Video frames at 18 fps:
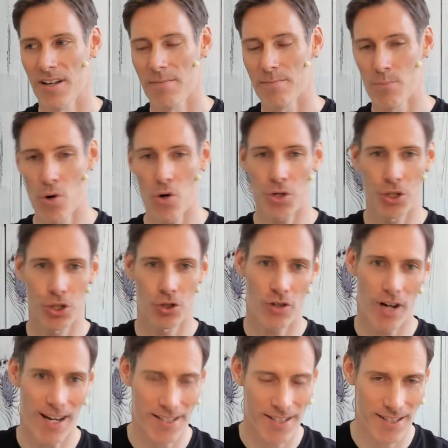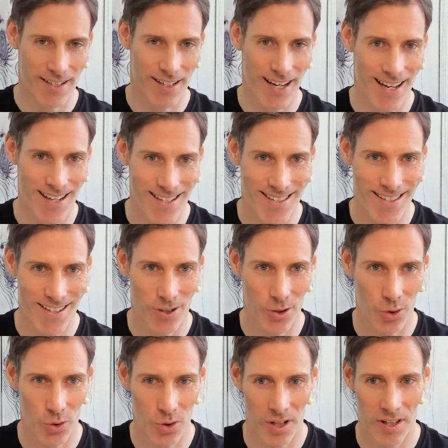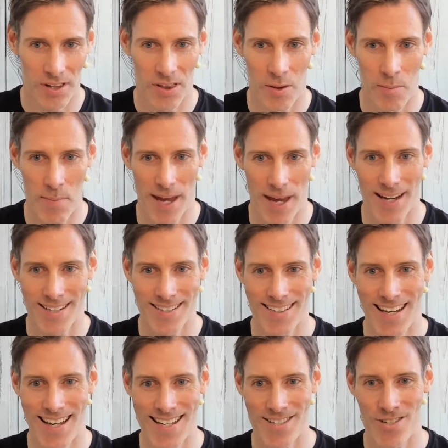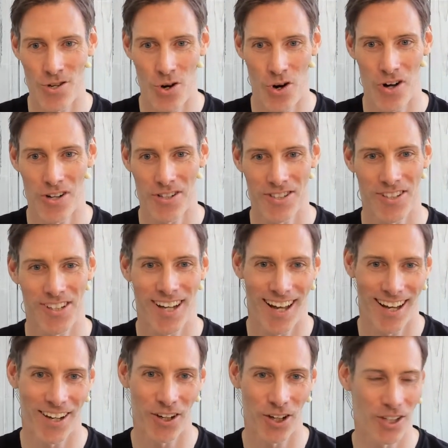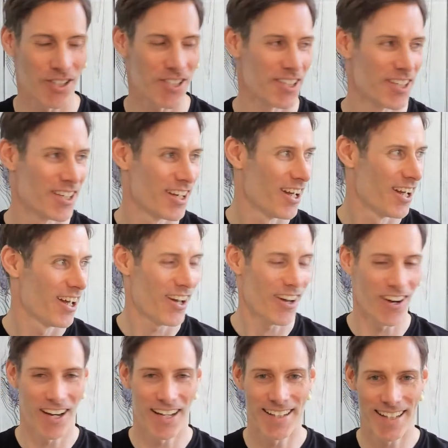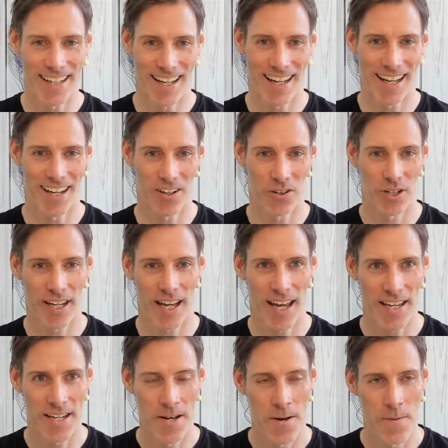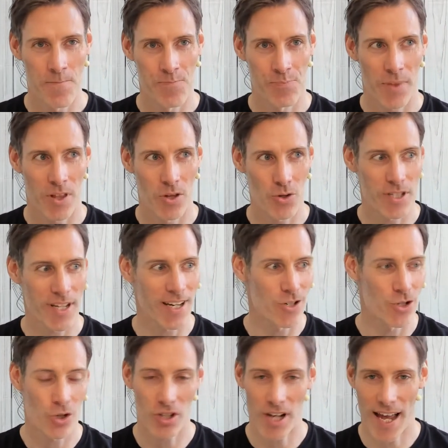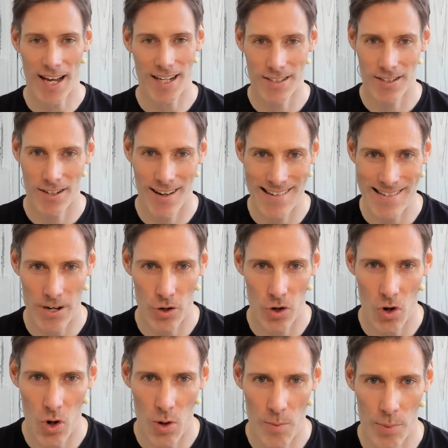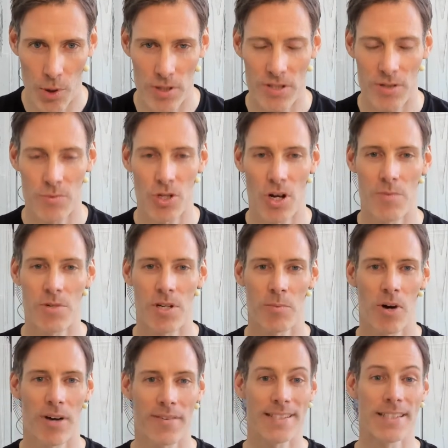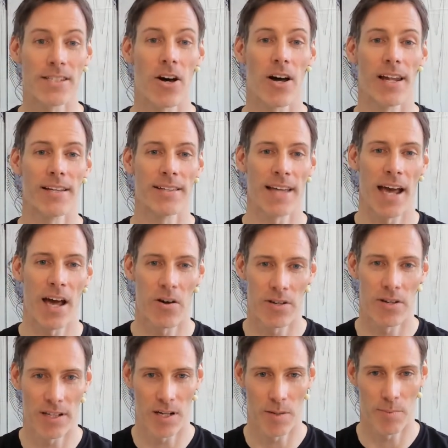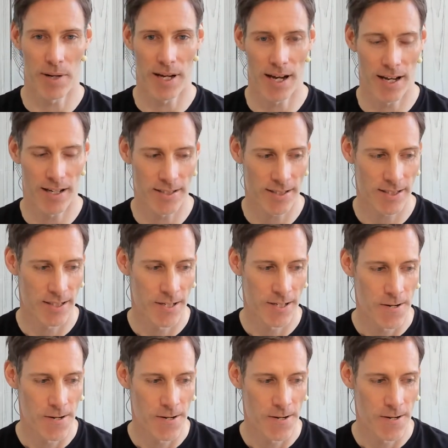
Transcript: more stress into the mix is not a good idea, okay? I'm not saying you shouldn't exercise at all, but sometimes you might have to dial it down a little bit. And